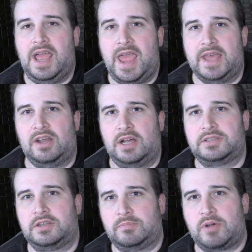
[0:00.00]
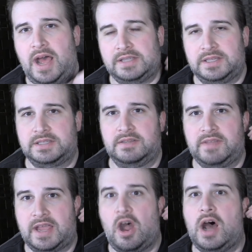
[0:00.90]
and also the process of,
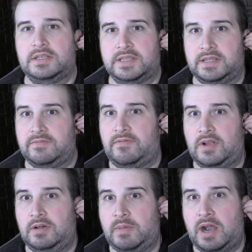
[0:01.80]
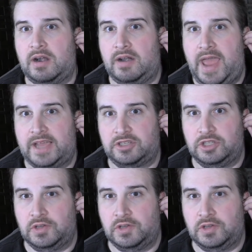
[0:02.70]
that caused it from our actions